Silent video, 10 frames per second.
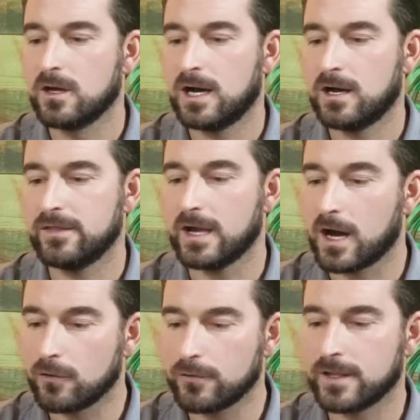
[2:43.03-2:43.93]
Uh, the
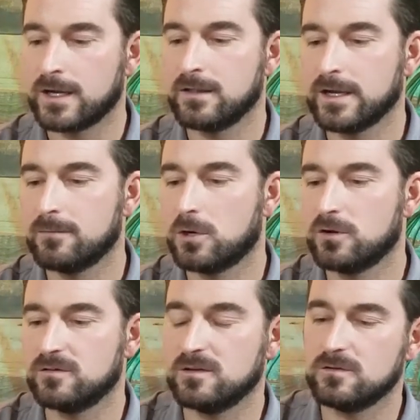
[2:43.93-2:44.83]
other thing I like about it
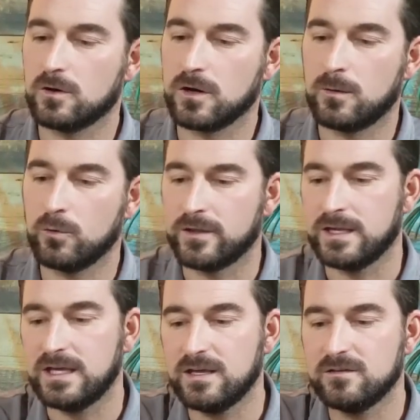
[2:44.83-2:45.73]
is these all come with an
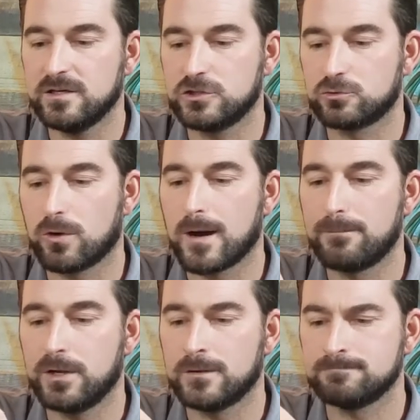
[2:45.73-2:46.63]
easy
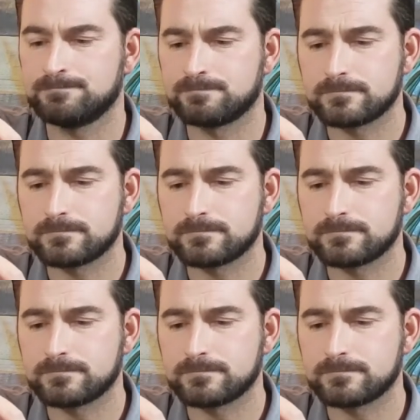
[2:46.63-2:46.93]
drop-in